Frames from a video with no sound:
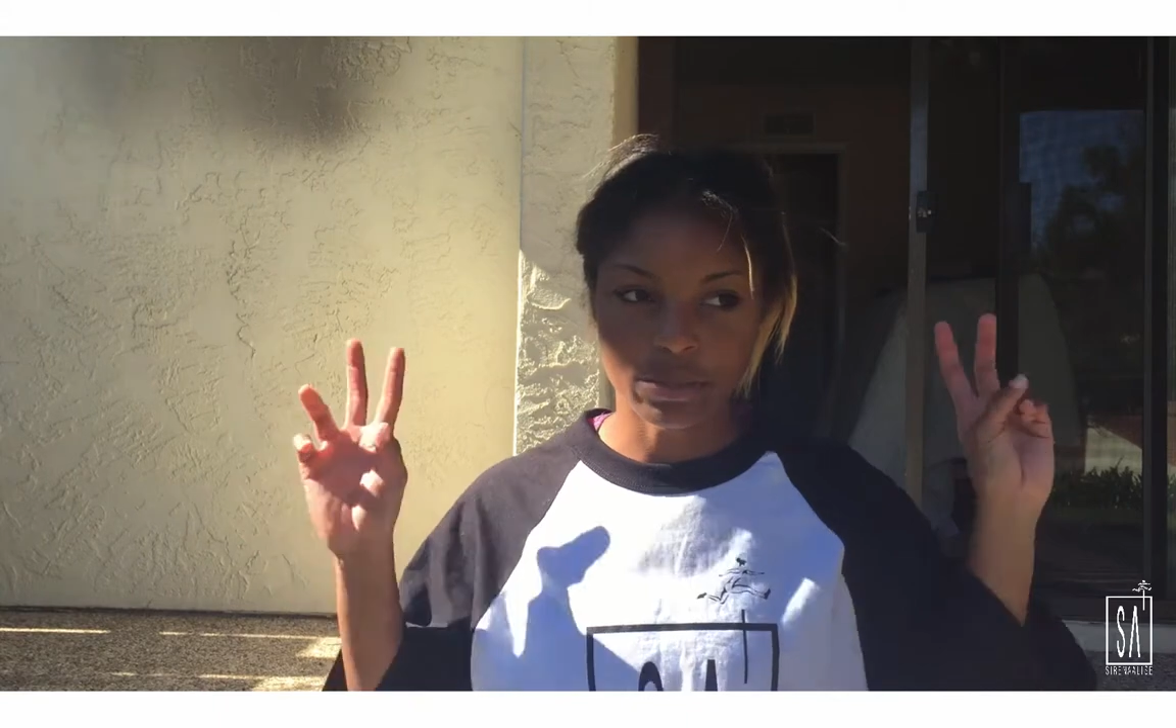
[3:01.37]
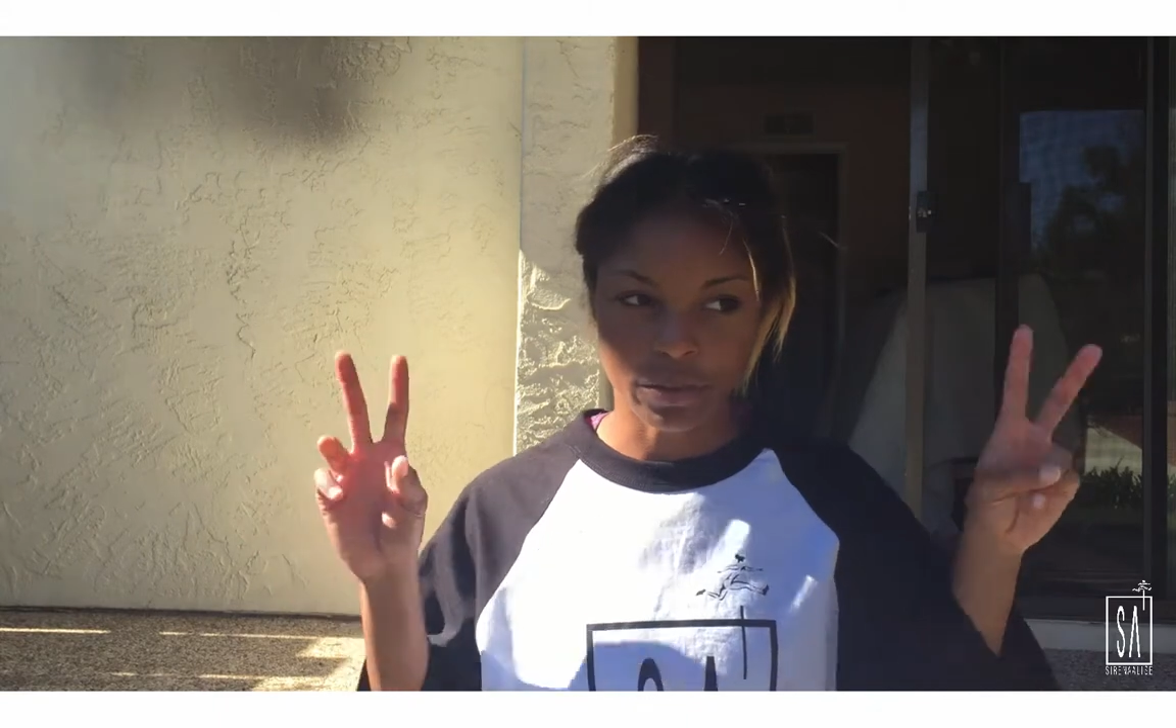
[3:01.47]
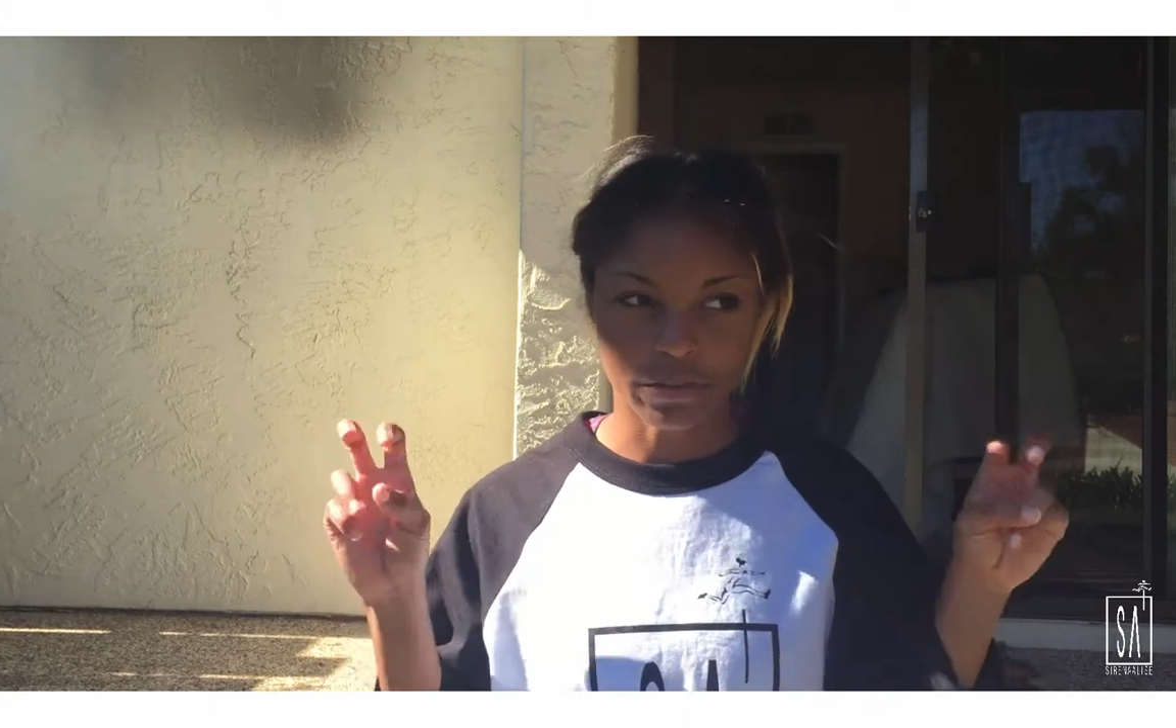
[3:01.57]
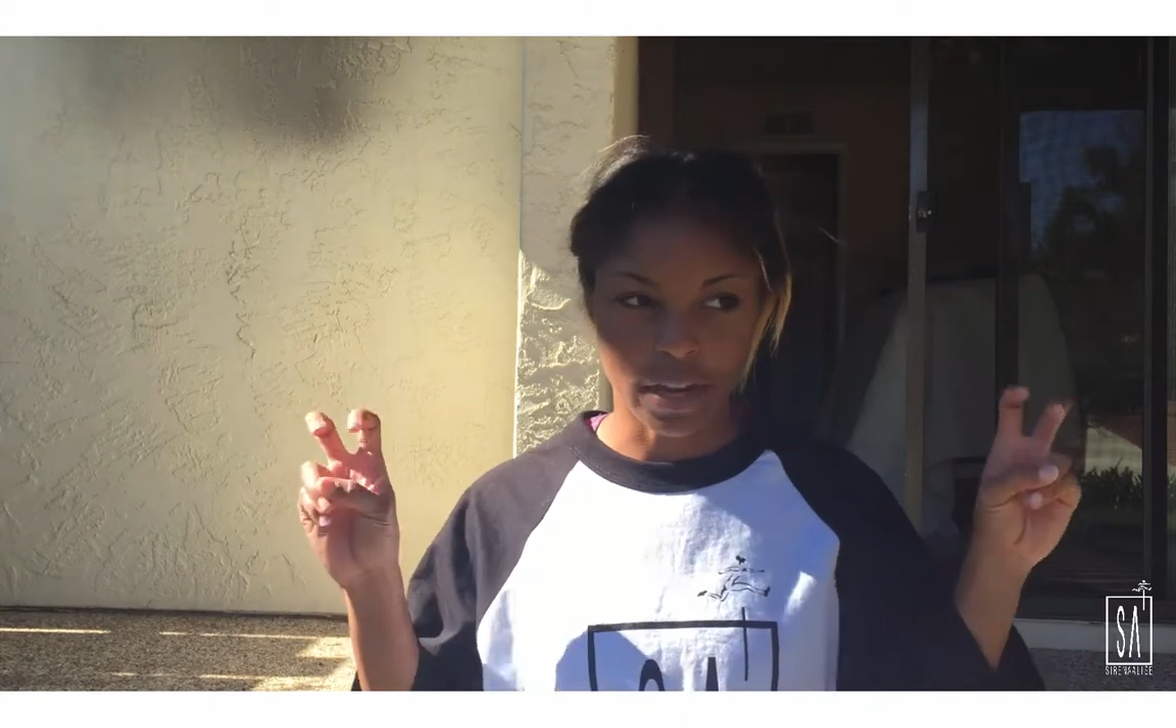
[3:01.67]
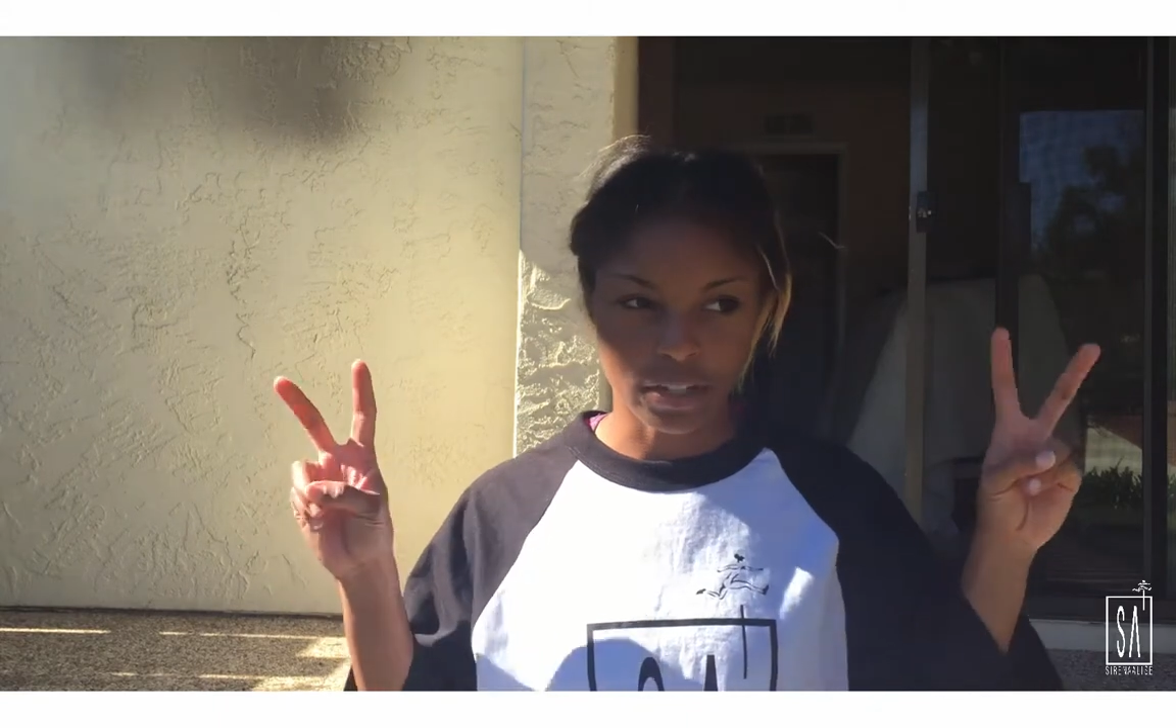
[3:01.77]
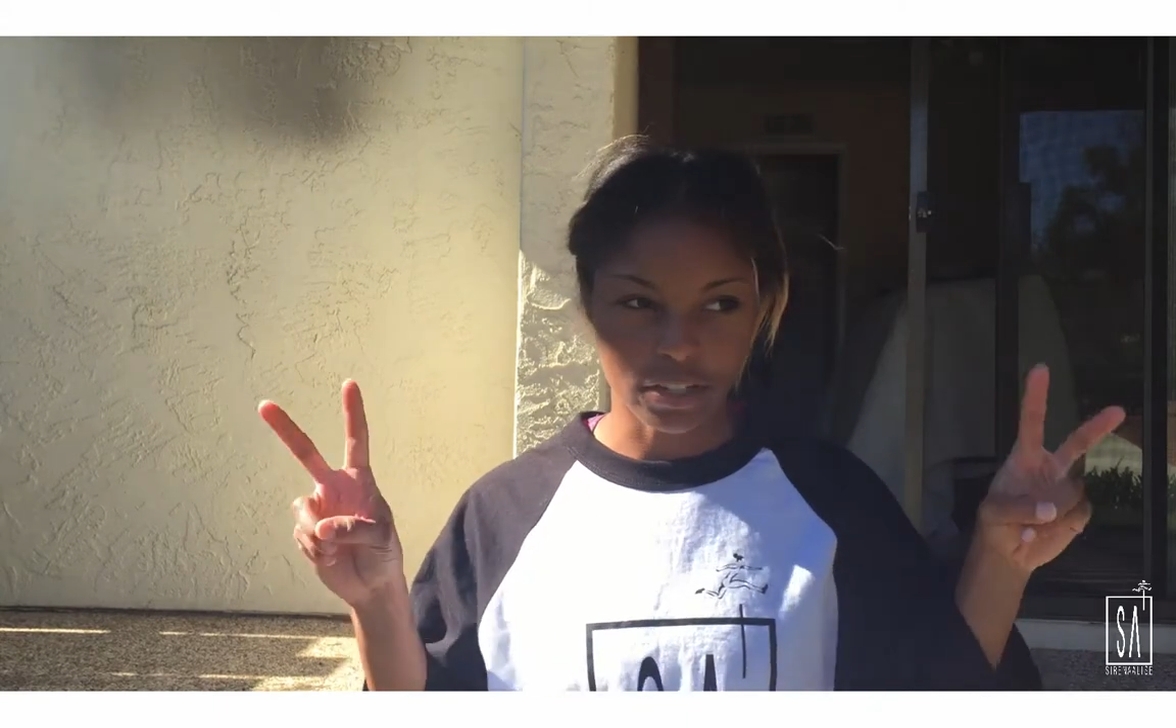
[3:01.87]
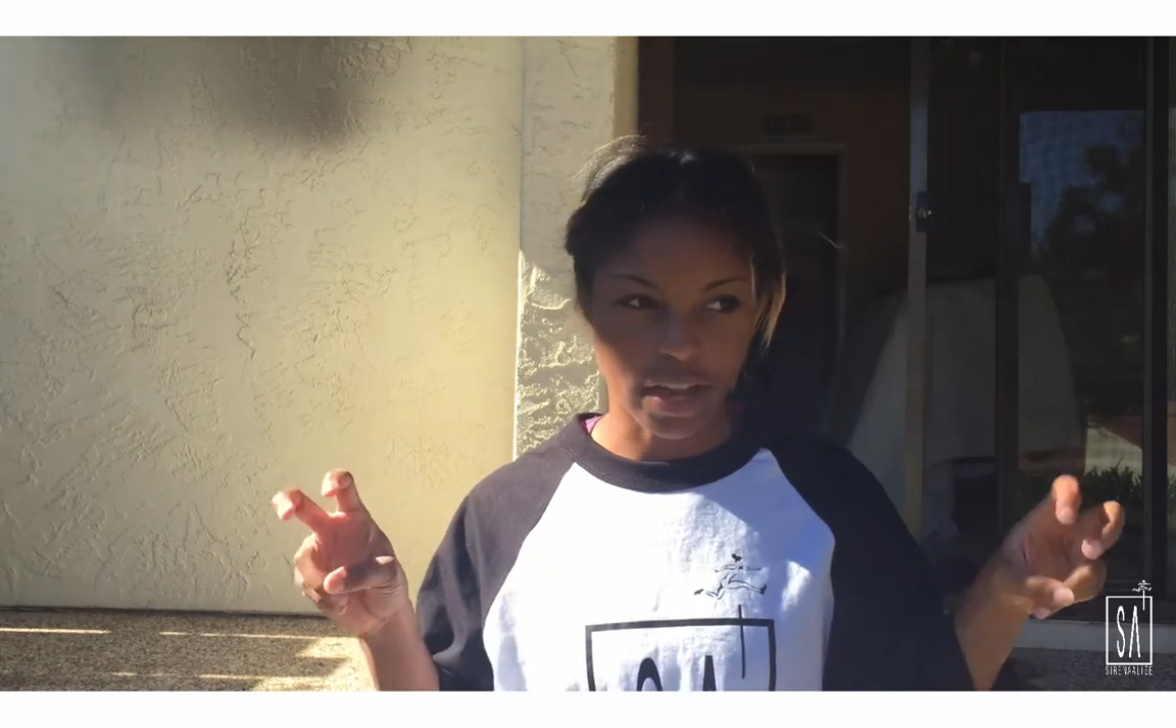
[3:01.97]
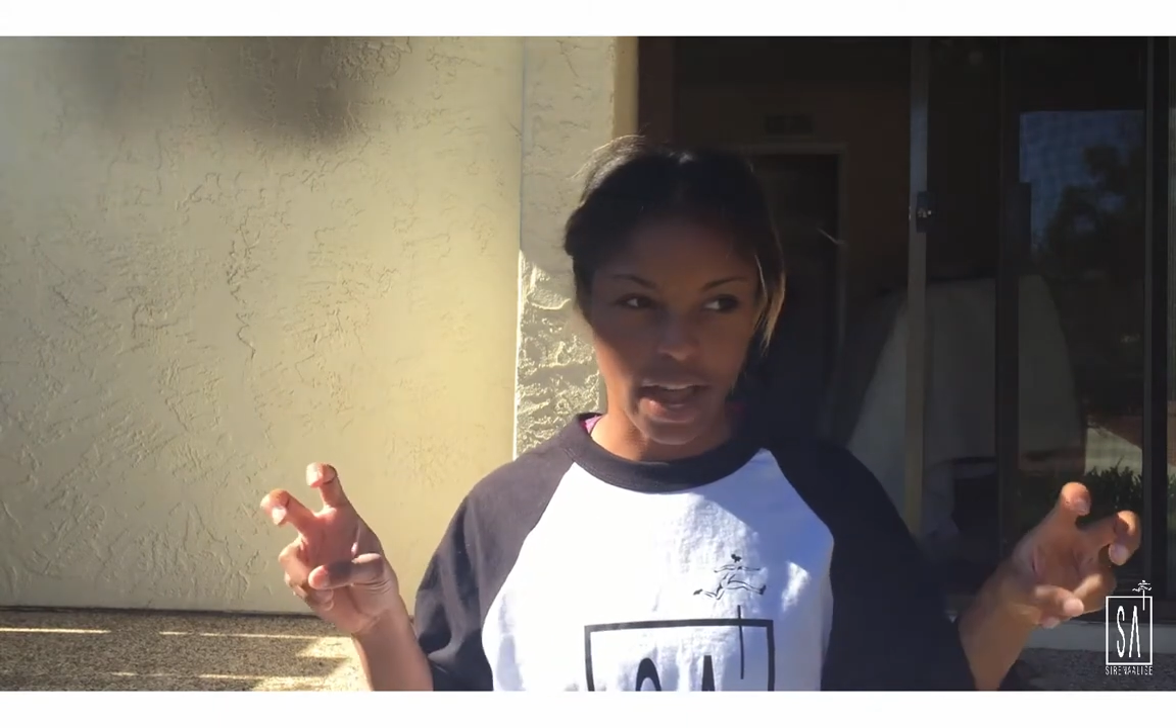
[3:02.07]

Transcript: a professional